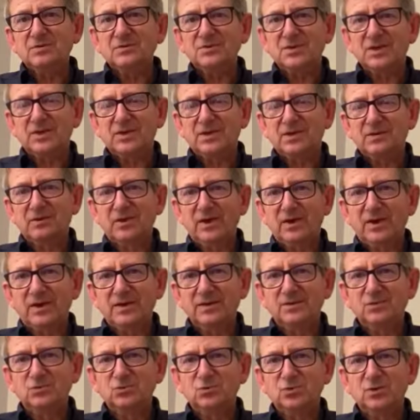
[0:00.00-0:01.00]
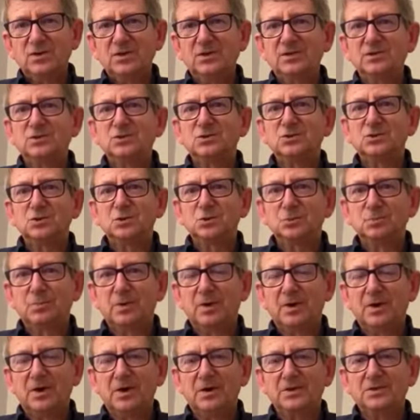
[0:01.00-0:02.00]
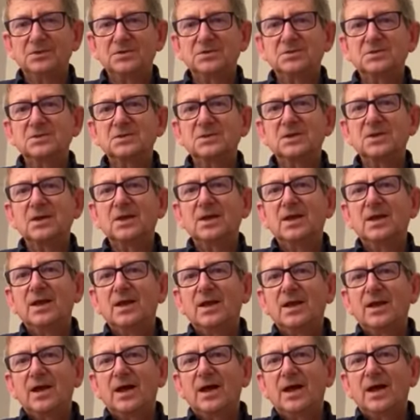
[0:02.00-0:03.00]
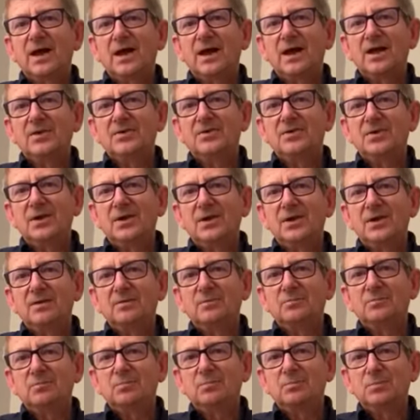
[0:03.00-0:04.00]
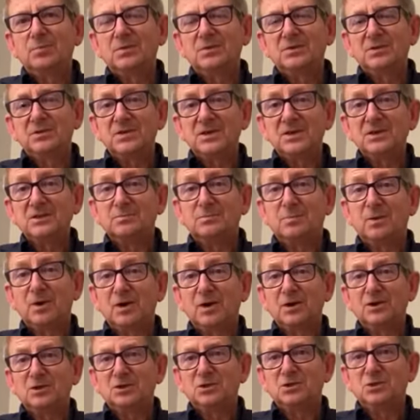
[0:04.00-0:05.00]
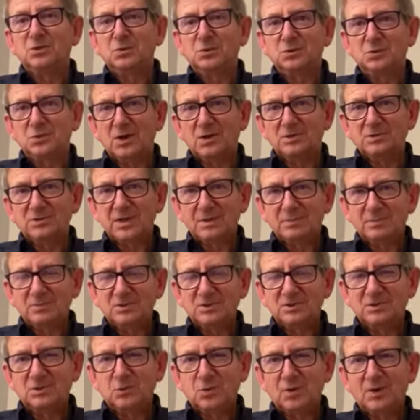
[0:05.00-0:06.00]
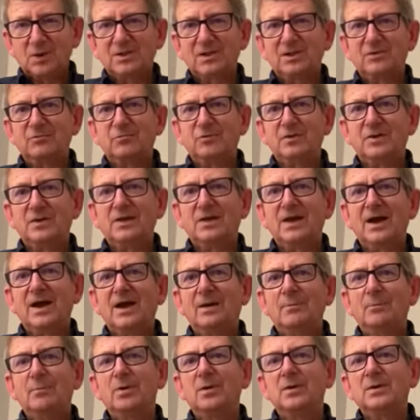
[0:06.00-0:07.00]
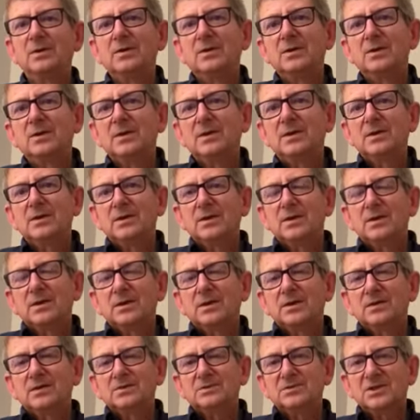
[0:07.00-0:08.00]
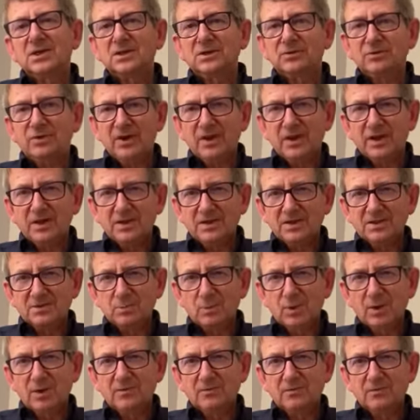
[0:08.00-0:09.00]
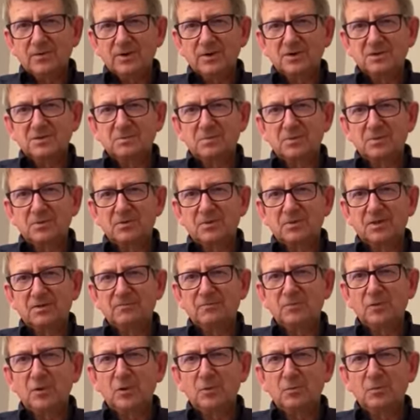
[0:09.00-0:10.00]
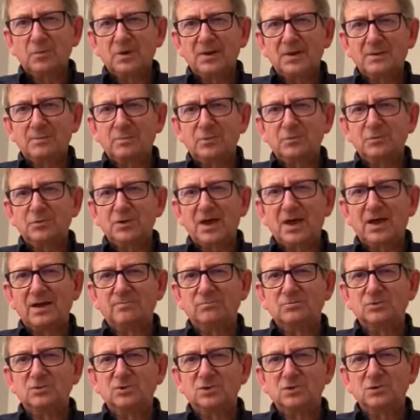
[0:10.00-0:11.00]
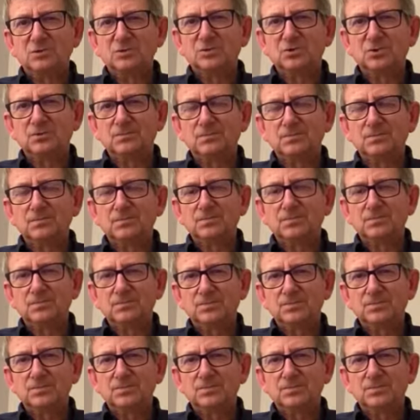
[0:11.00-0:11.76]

of Zechariah is really in two parts, and today is part two, so let me just quickly recap. Zechariah and his wife Elizabeth have not been able to have children.